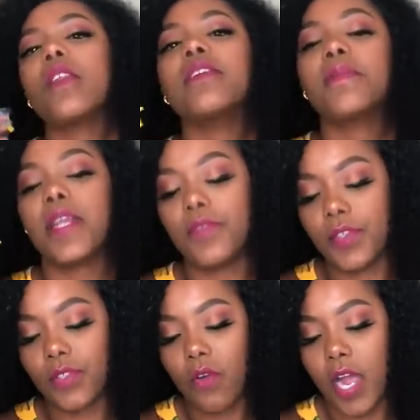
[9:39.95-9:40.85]
sometimes
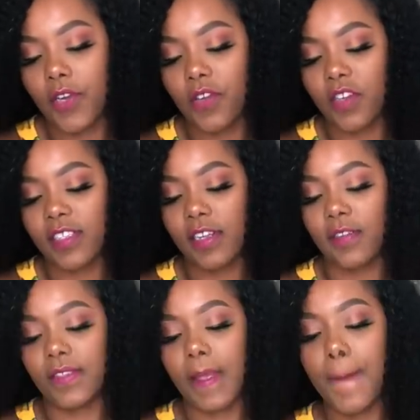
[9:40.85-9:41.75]
we're so hard on
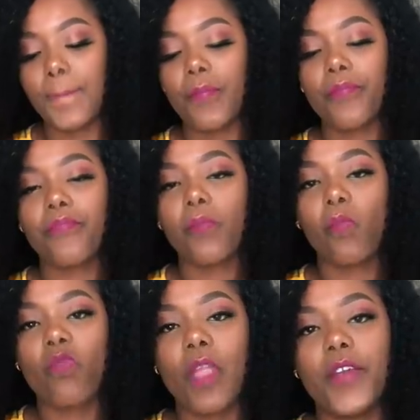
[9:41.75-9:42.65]
ourselves.
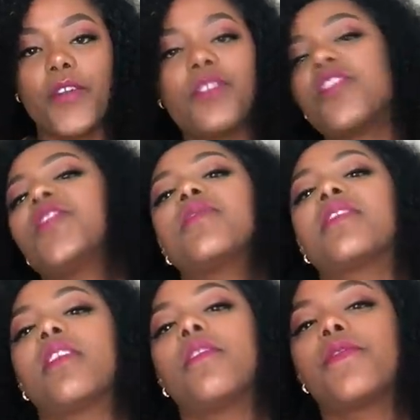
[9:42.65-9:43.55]
You know, treat
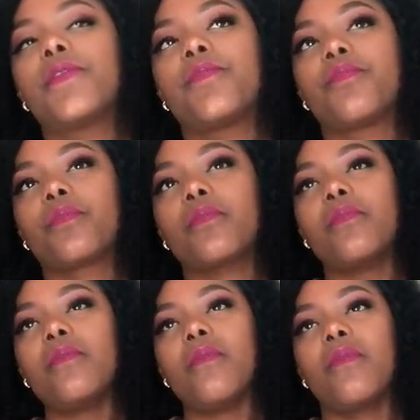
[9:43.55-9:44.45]
yourself
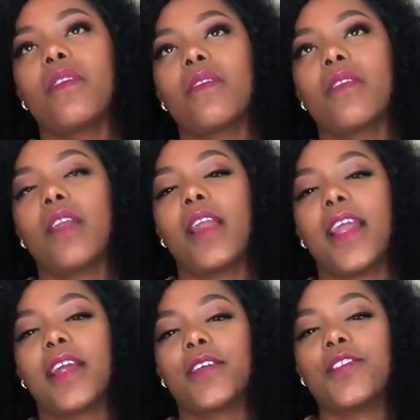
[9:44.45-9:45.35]

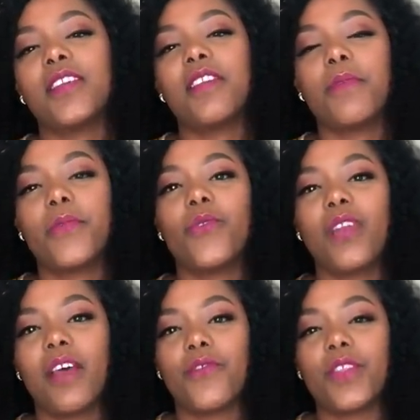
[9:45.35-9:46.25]
like, you see the people who
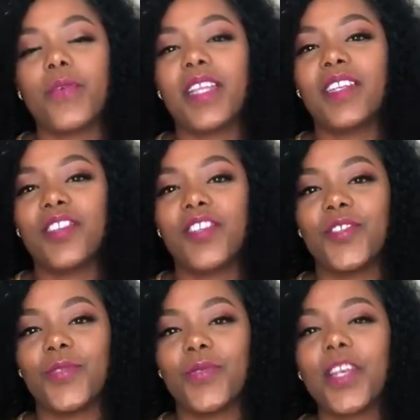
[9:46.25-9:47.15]
love you, the way they treat
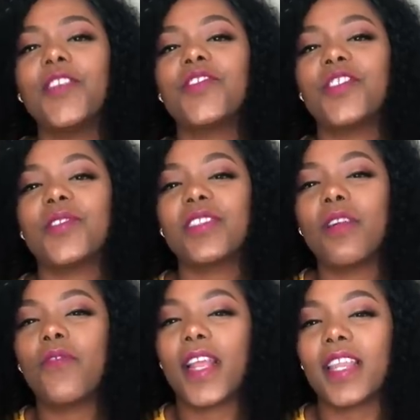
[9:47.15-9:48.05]
you. Can you treat
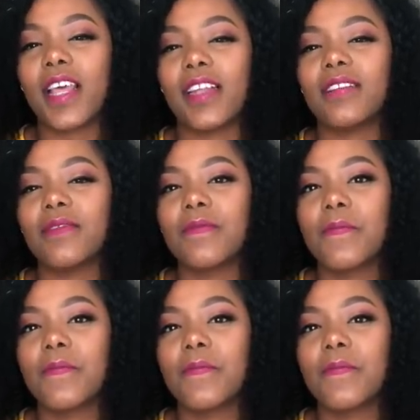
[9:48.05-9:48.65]
yourself like that?